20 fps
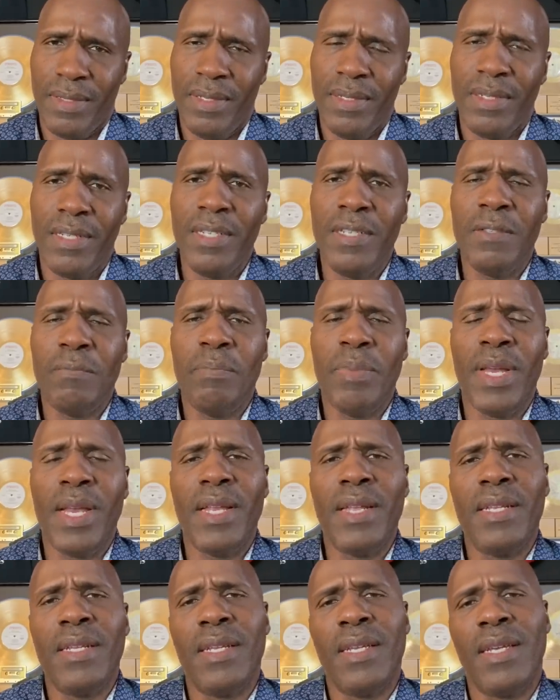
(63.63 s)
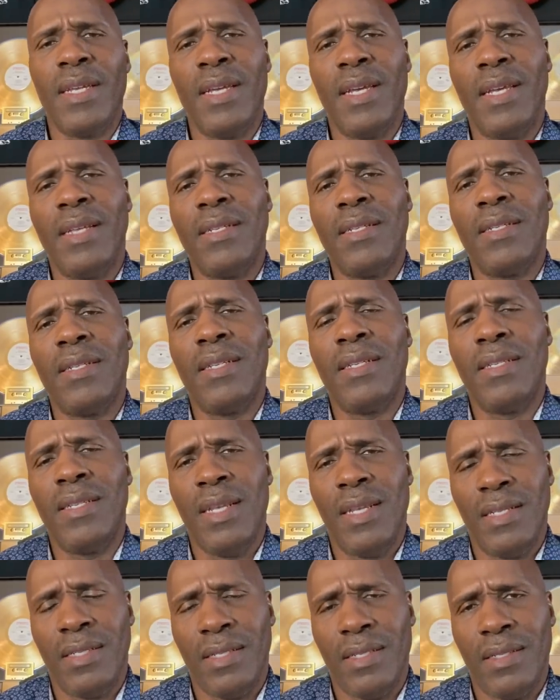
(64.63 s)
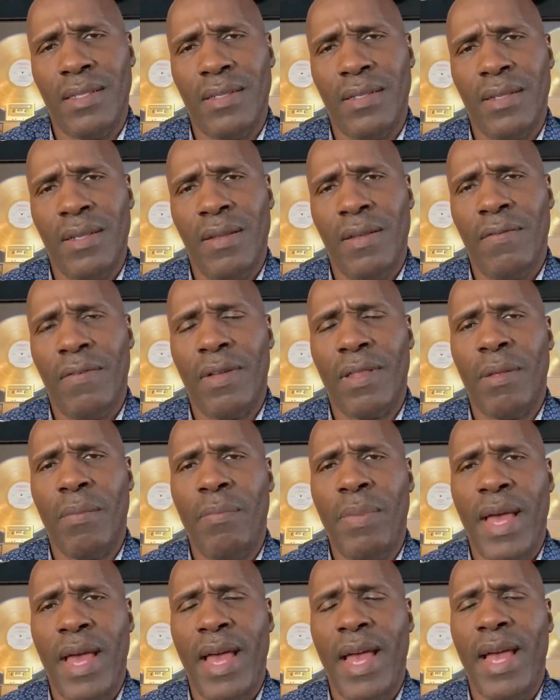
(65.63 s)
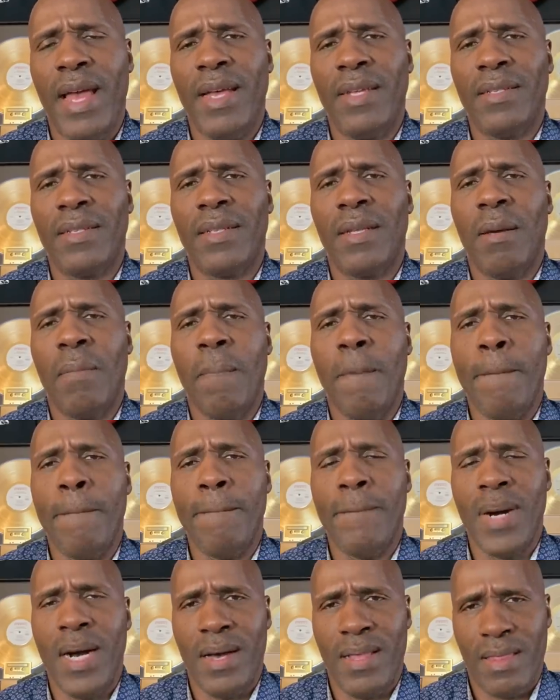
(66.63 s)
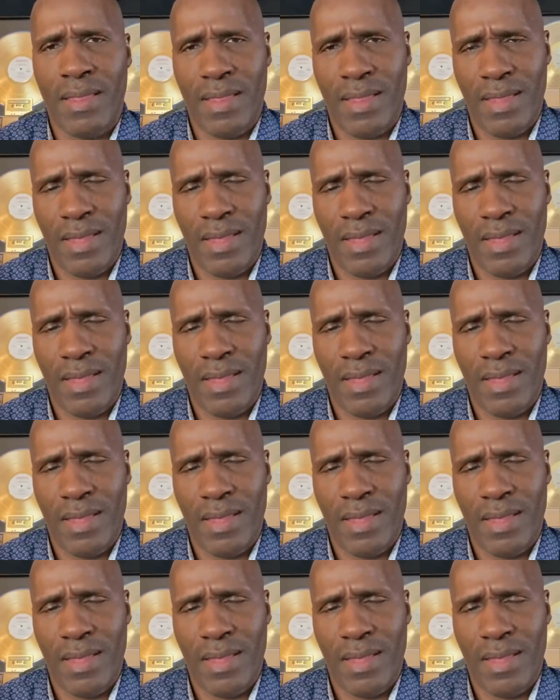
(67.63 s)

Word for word: She's been in detention for the past month.